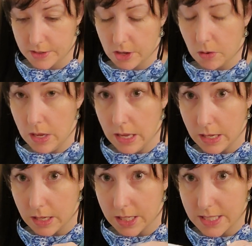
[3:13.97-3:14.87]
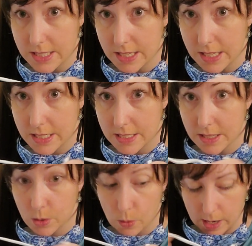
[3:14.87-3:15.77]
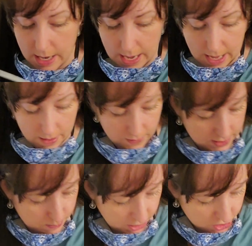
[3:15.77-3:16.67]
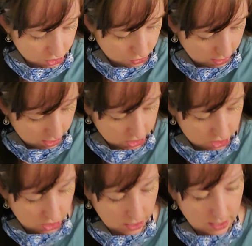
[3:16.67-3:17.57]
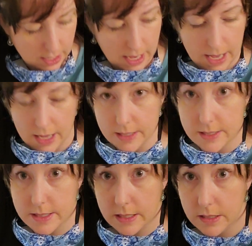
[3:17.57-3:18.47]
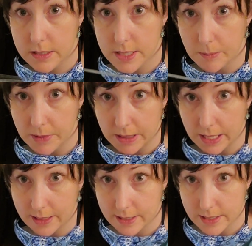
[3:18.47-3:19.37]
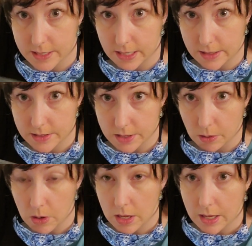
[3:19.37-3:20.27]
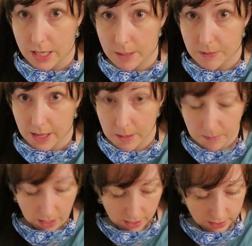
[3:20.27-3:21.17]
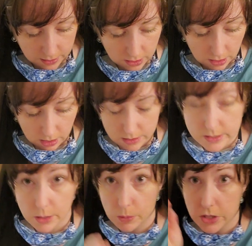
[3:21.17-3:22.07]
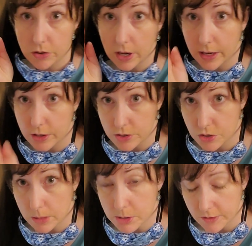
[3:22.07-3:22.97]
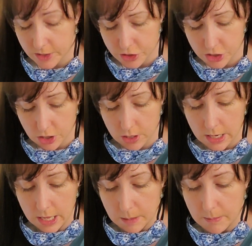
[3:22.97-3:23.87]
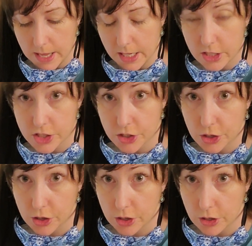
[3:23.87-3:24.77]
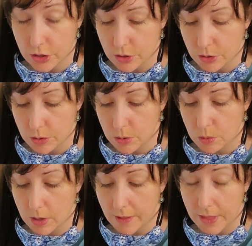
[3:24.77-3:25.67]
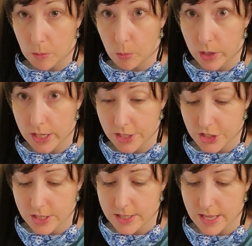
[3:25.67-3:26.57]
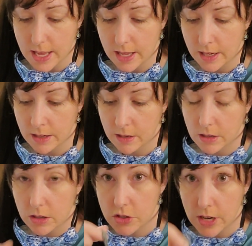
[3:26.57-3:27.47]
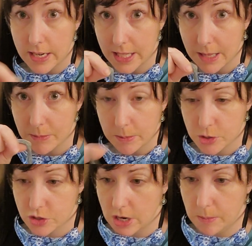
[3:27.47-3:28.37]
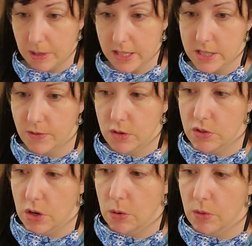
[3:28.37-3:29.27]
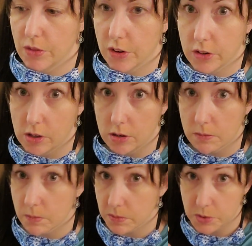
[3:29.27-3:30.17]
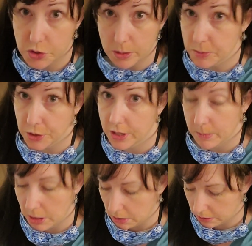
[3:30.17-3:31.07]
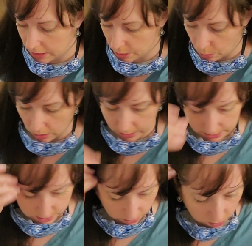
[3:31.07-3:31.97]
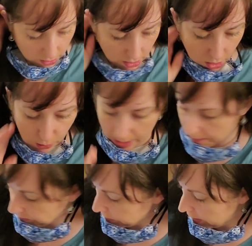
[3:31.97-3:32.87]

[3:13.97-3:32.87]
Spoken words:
So you can see it doesn't quite have as much stretch as something like this does. So keep that in mind. Also, when you cut your strips of your shirt, make sure you cut them 1 inch and try to keep them straight, because if you don't, your strips are going to be all kind of wonky. So, okay.